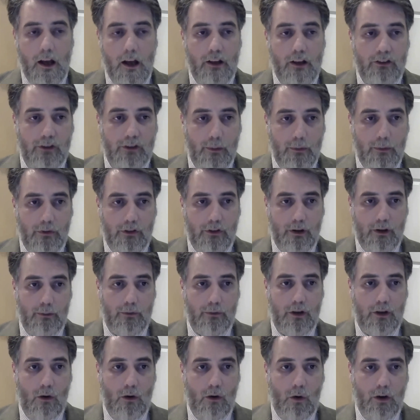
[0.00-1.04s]
Some of
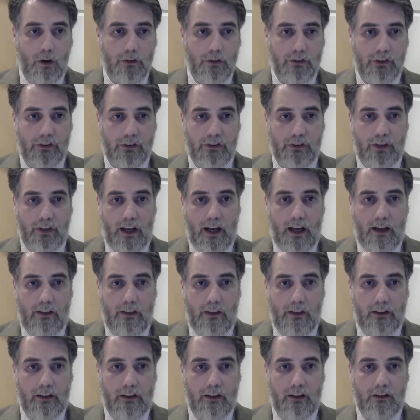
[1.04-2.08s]
them go on to say
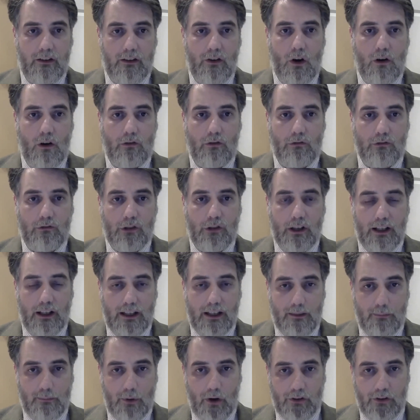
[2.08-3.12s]
that it is not
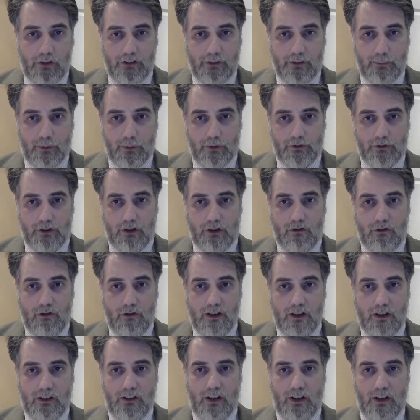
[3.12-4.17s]
really possible to
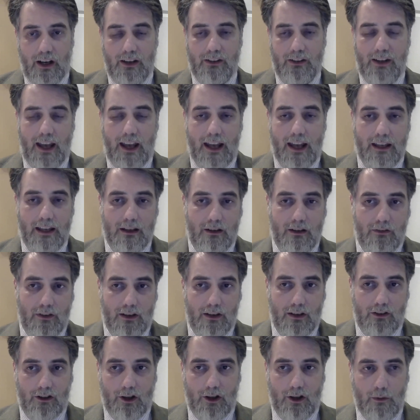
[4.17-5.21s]
criticize any of
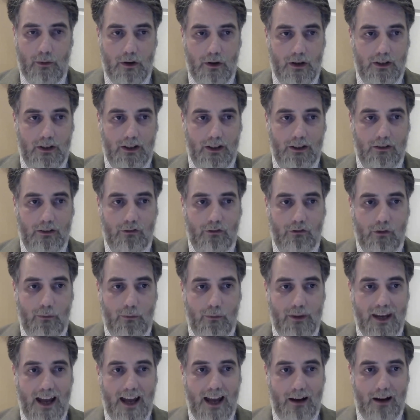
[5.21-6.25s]
these communities from
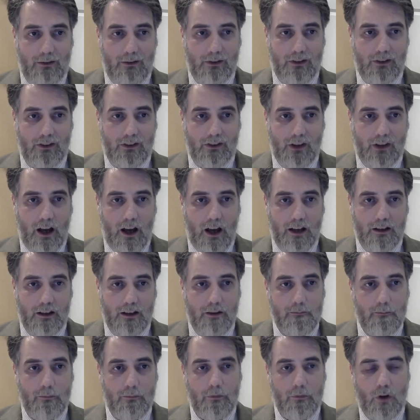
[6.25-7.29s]
the outside.
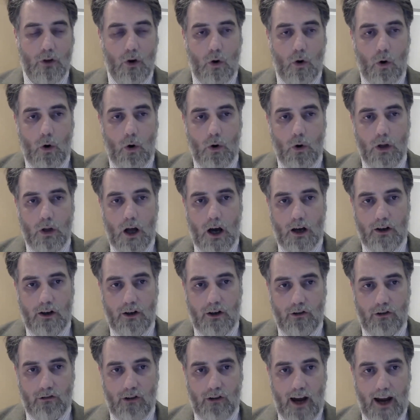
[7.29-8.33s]
All are
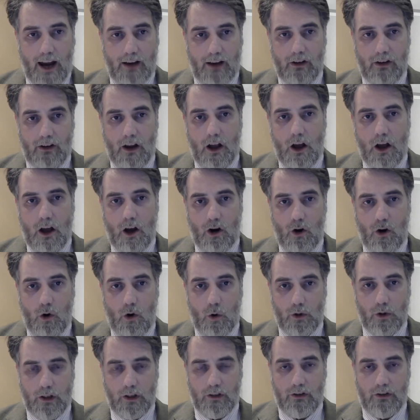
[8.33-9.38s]
correct
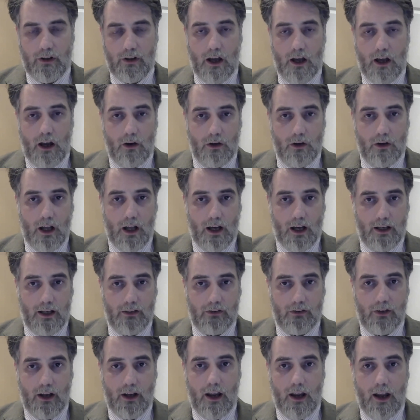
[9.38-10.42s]
according to their own
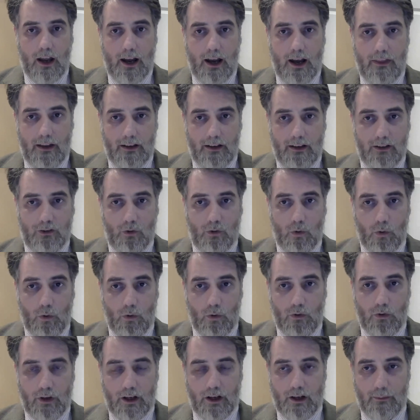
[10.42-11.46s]
lights, and that is
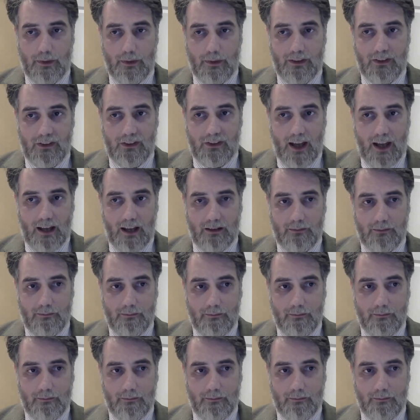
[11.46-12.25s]
all that can be said.